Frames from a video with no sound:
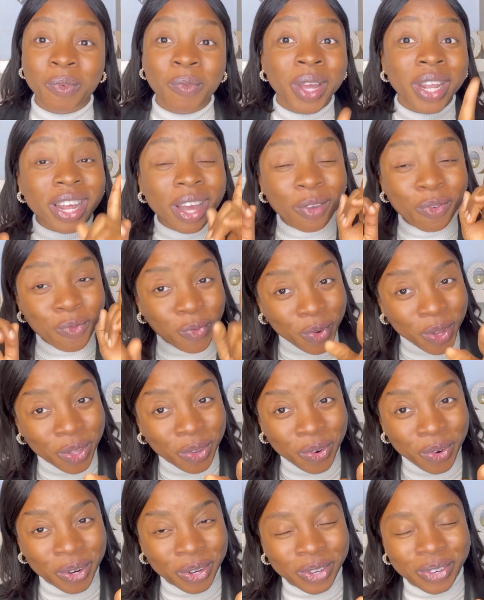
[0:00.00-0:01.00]
without
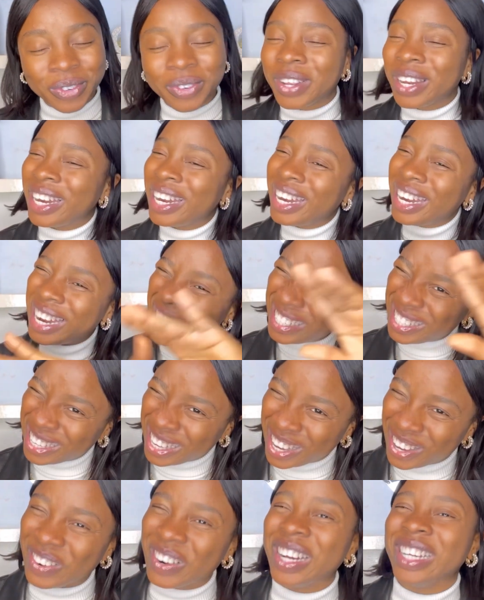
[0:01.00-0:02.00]
further ado, let's
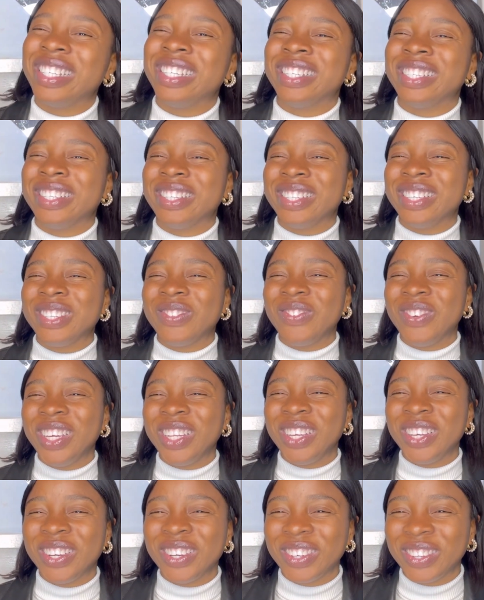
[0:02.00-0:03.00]
get right into this
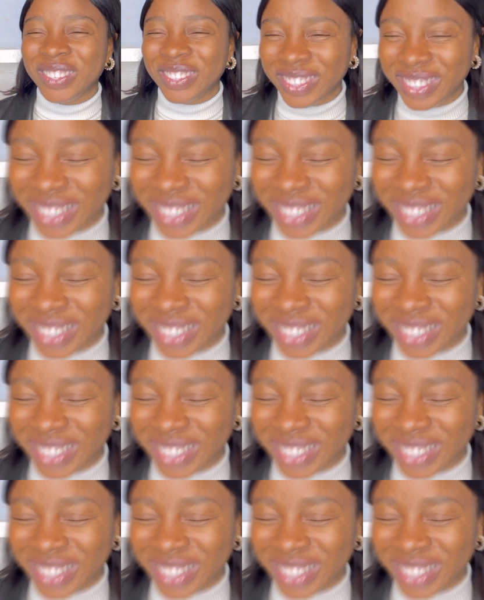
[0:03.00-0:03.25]
video.